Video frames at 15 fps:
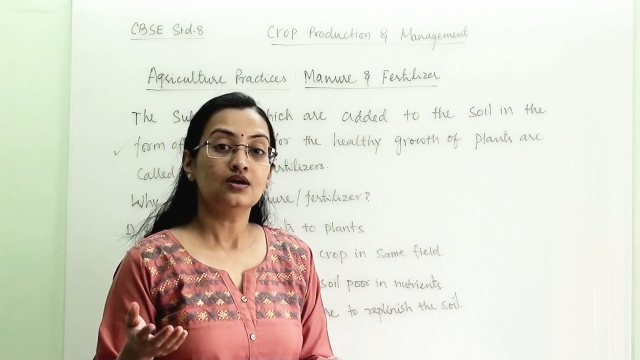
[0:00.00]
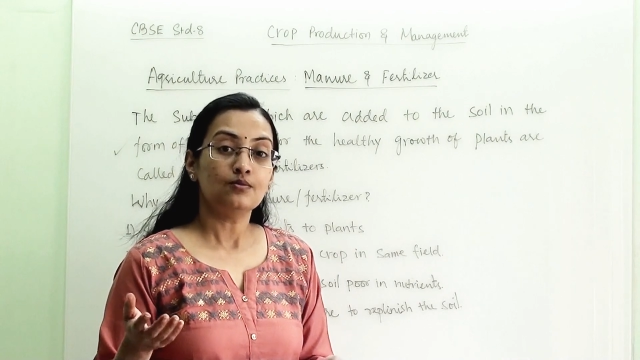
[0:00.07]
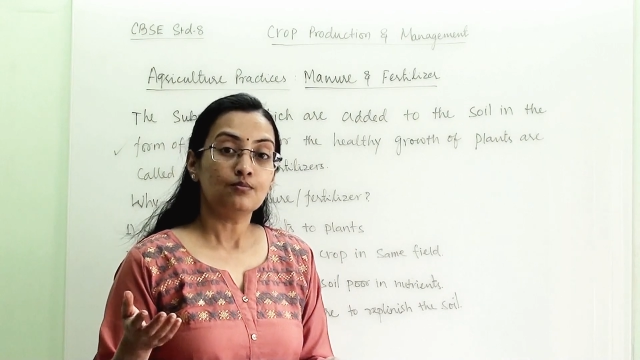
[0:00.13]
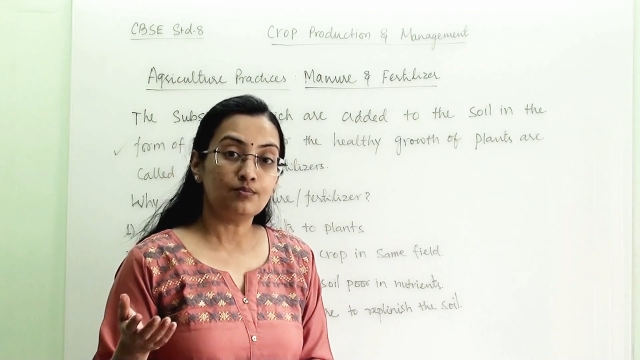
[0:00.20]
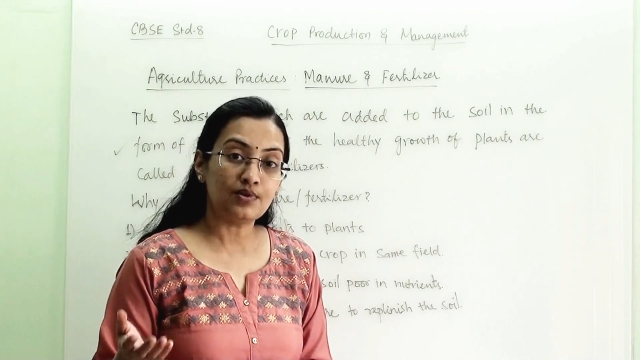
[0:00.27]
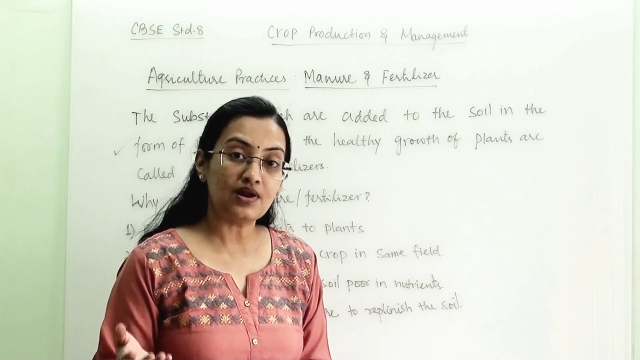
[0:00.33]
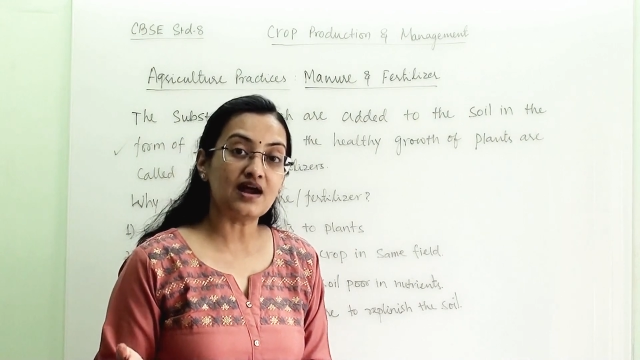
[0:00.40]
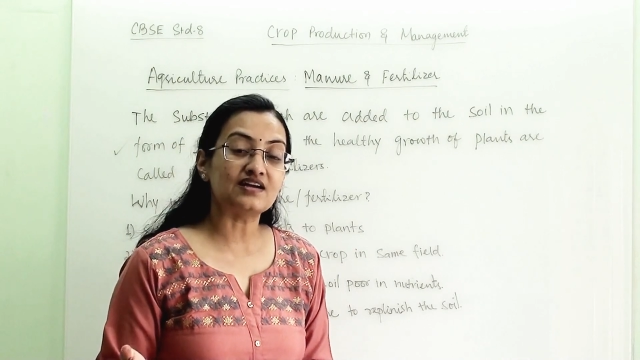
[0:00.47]

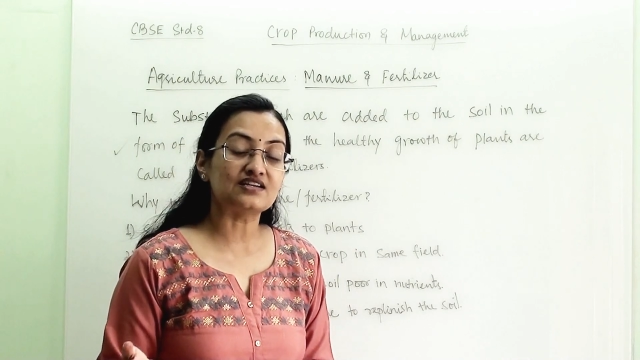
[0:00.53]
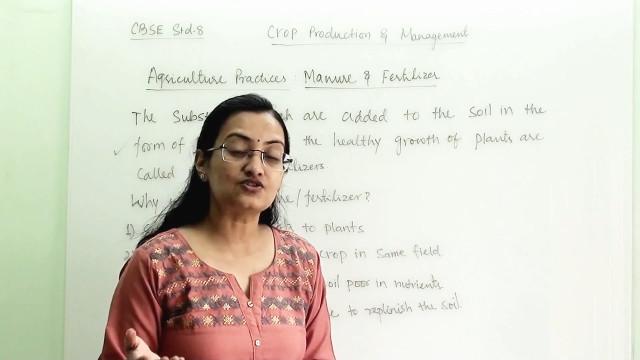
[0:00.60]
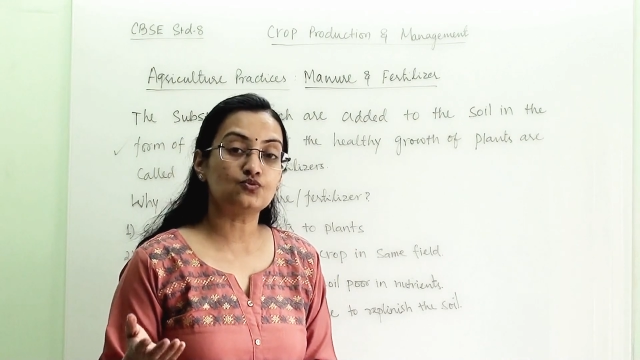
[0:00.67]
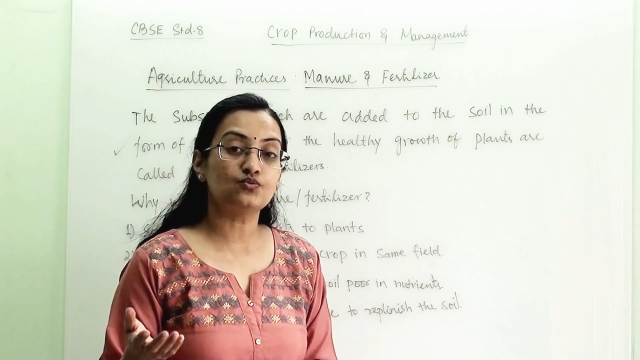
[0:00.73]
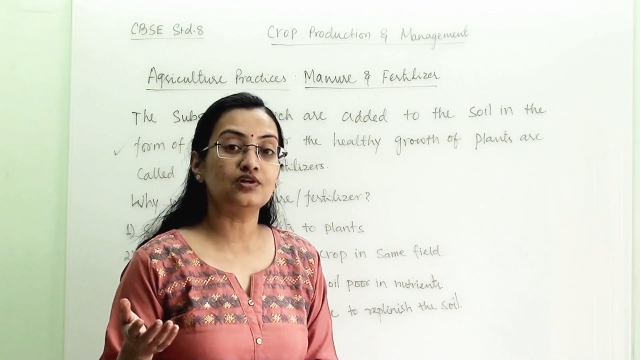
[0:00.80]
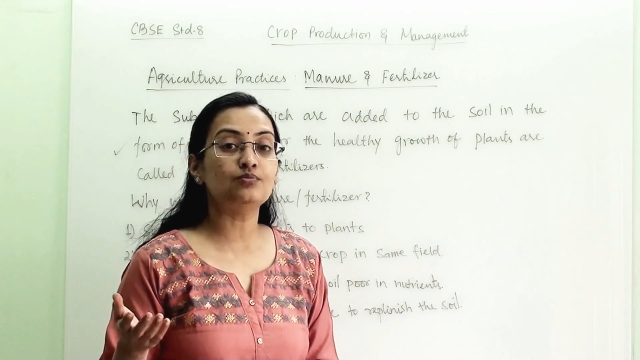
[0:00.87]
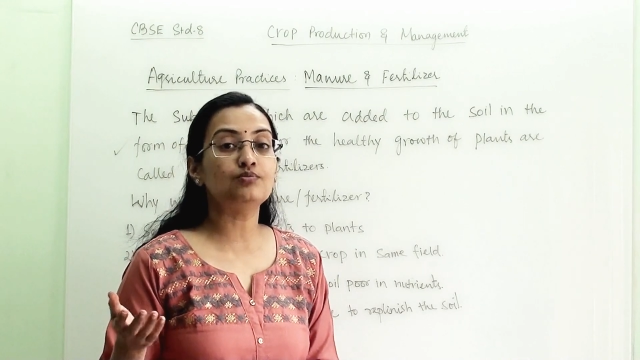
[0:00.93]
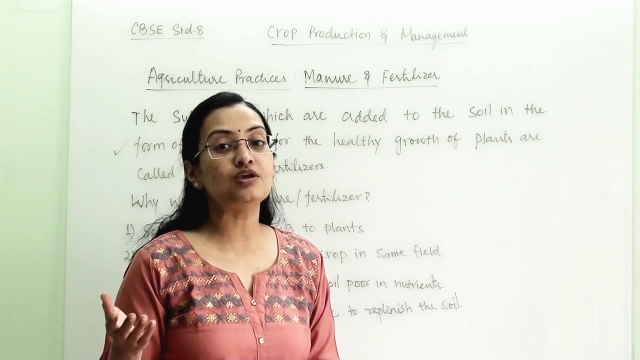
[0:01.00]
plants
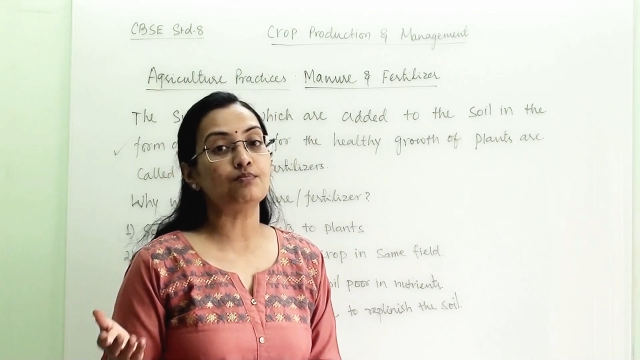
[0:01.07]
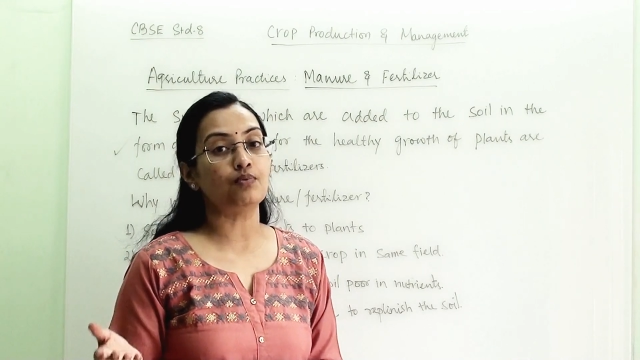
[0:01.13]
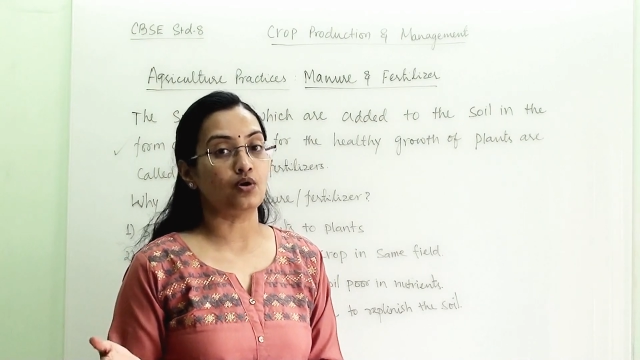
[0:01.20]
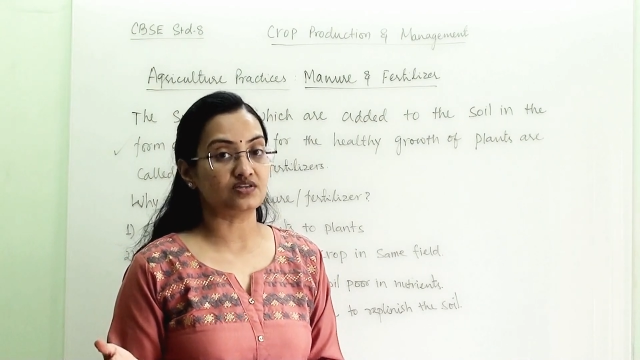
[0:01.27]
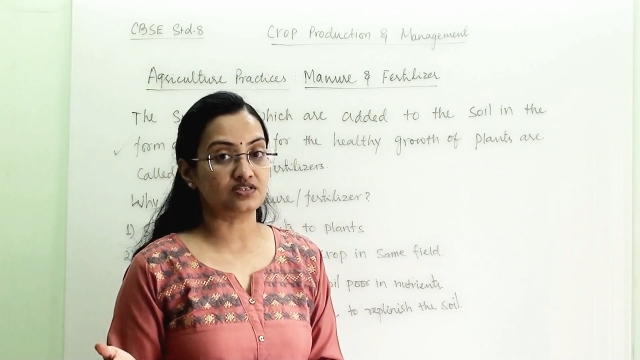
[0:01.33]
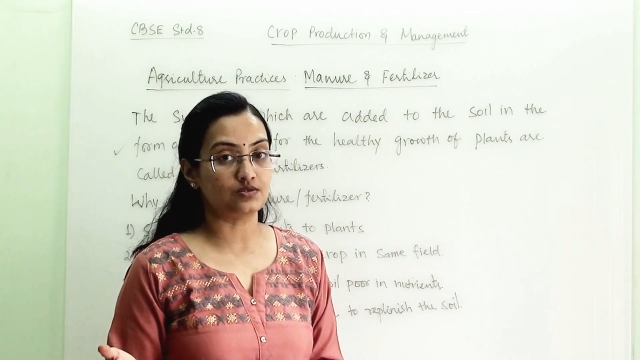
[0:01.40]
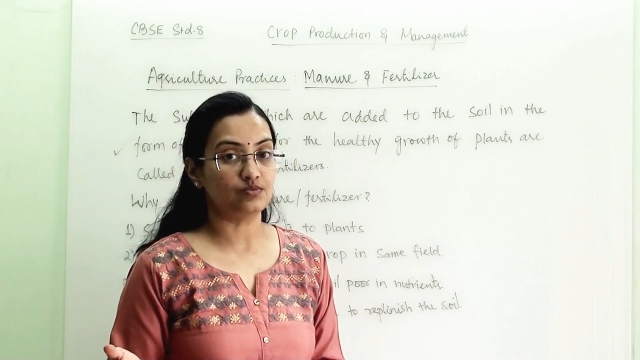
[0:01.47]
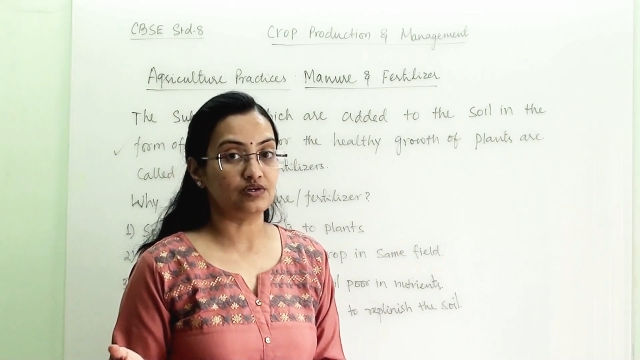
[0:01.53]
will be
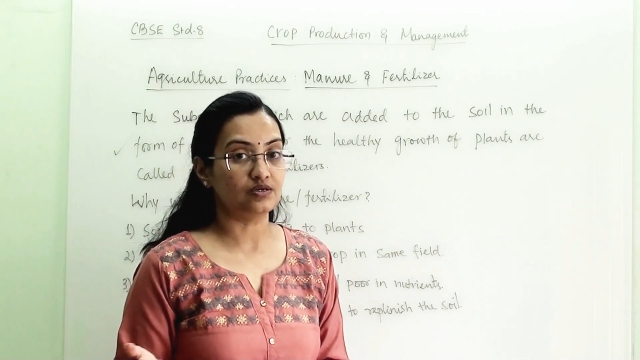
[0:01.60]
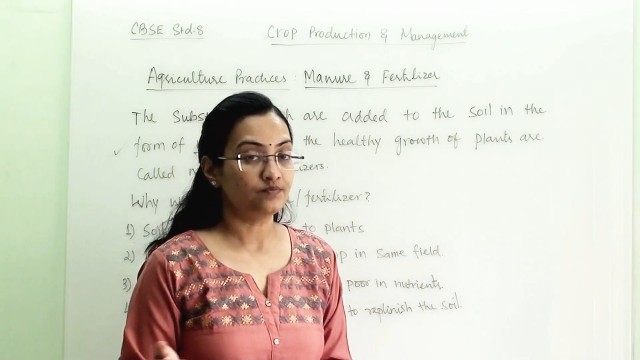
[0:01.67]
possible.